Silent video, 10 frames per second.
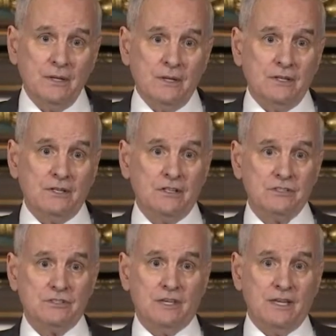
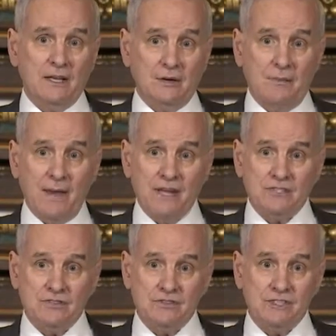because, again, a
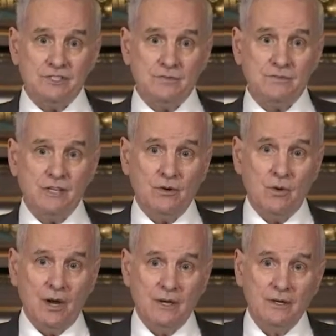massive system
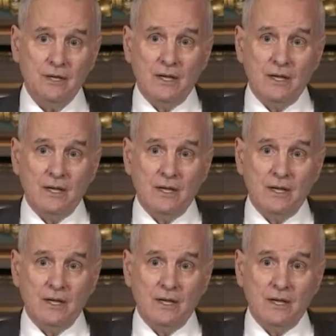statewide,